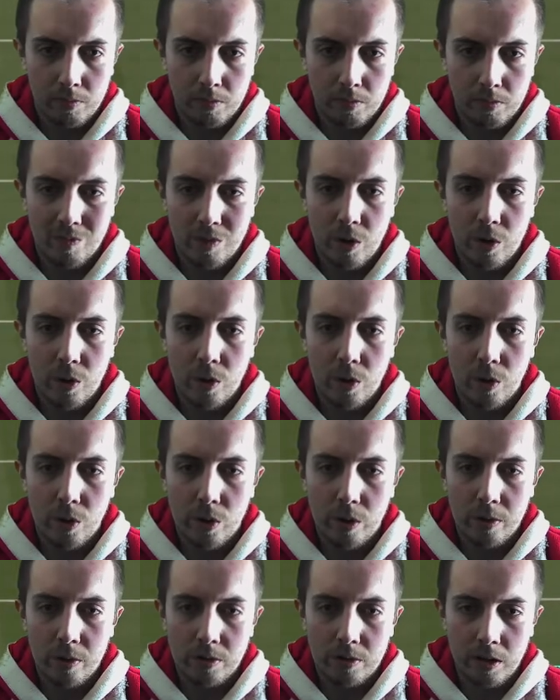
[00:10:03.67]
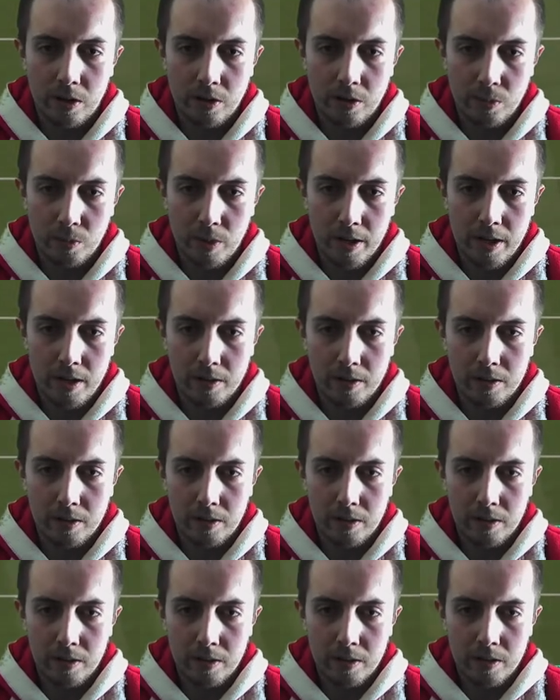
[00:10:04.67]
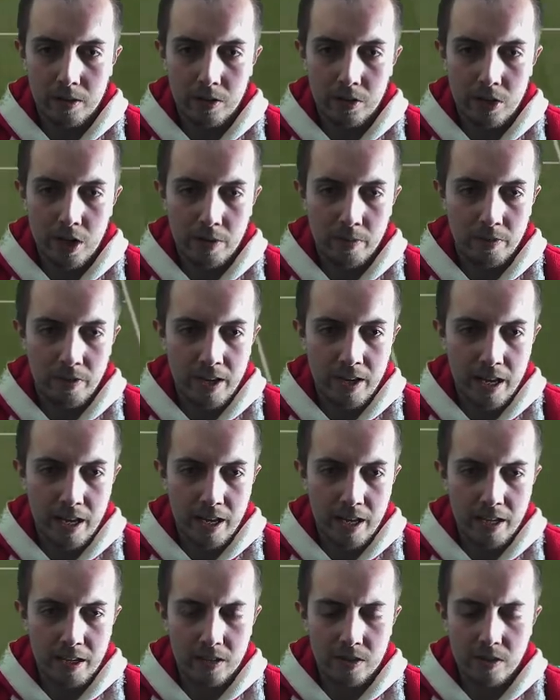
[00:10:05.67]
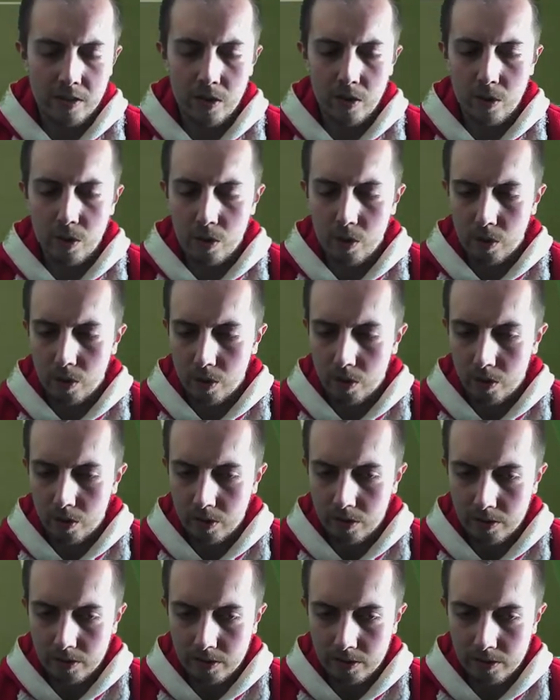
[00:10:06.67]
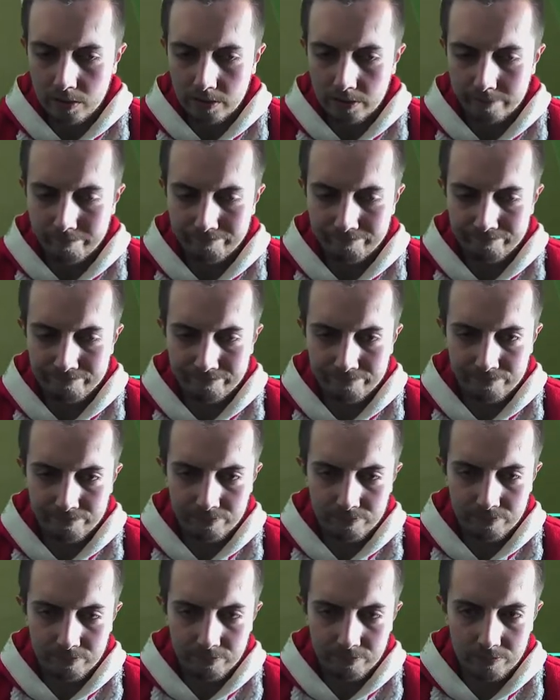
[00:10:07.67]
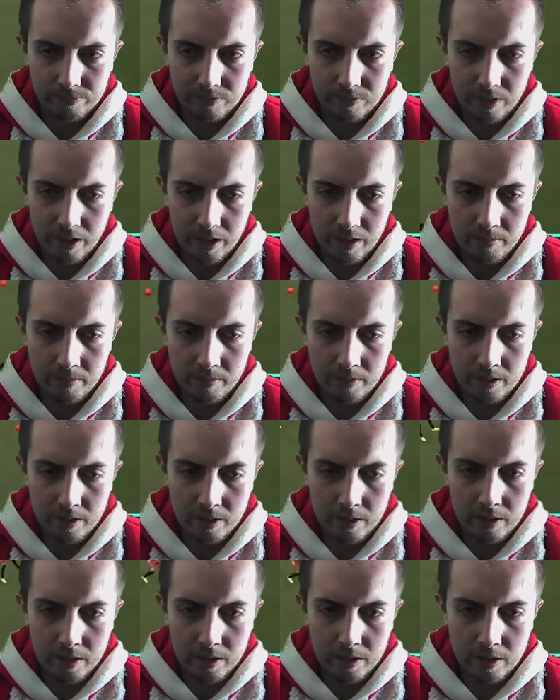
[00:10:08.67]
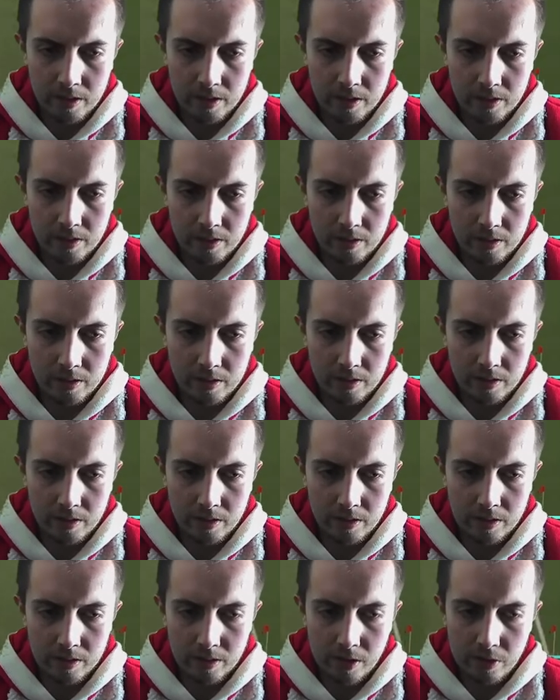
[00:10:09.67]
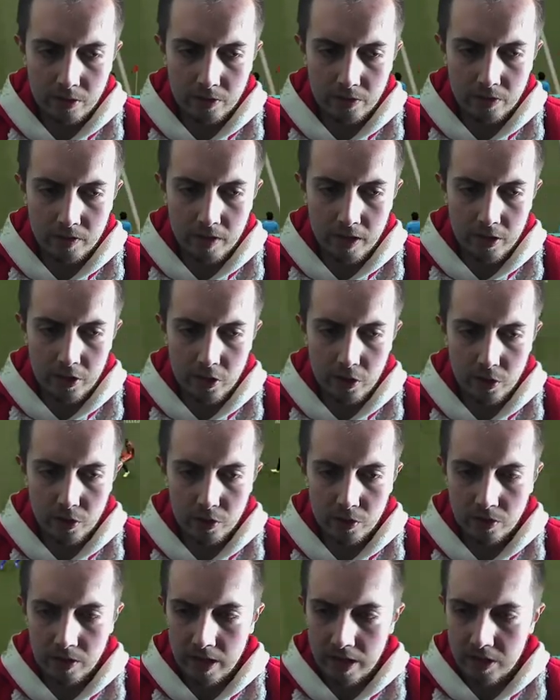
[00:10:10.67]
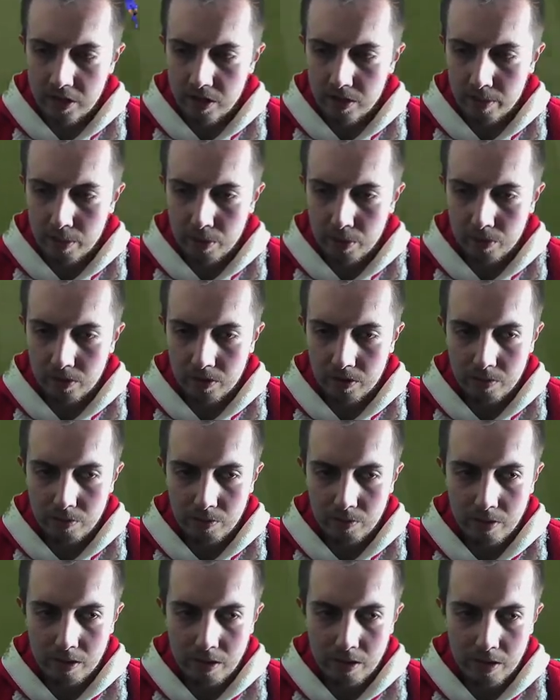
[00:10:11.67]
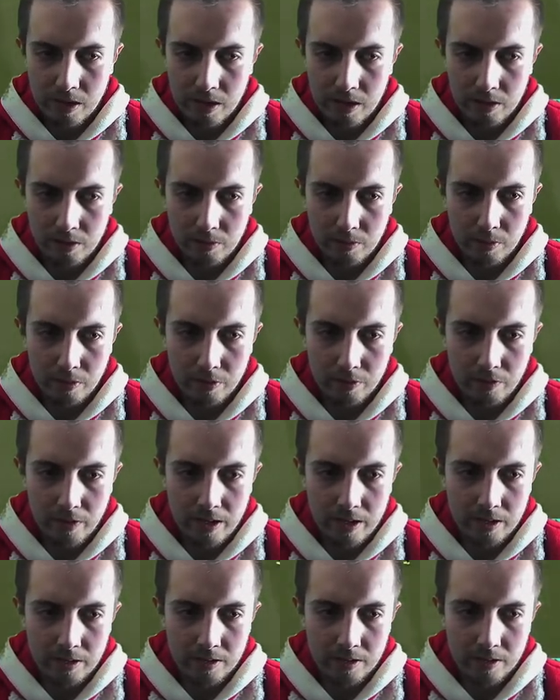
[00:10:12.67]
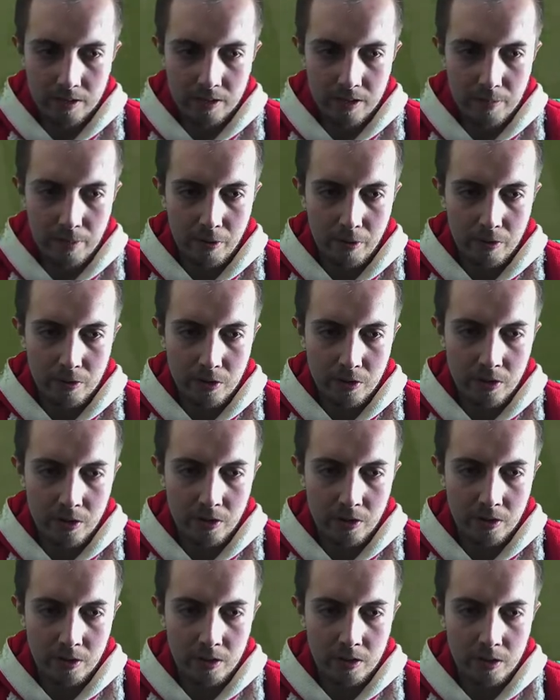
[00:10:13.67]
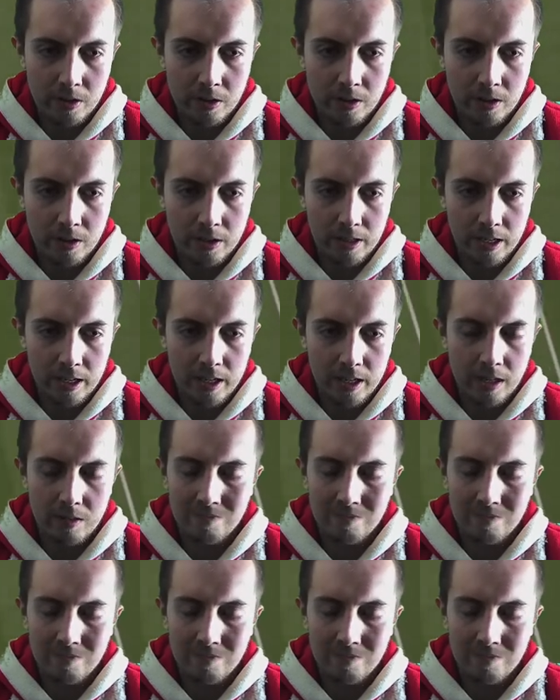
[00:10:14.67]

Oh, that was close. Wait, João Félix! Oh, damn. It's those finesse shots on the edge of the box with Felix. See Maradona. Can he?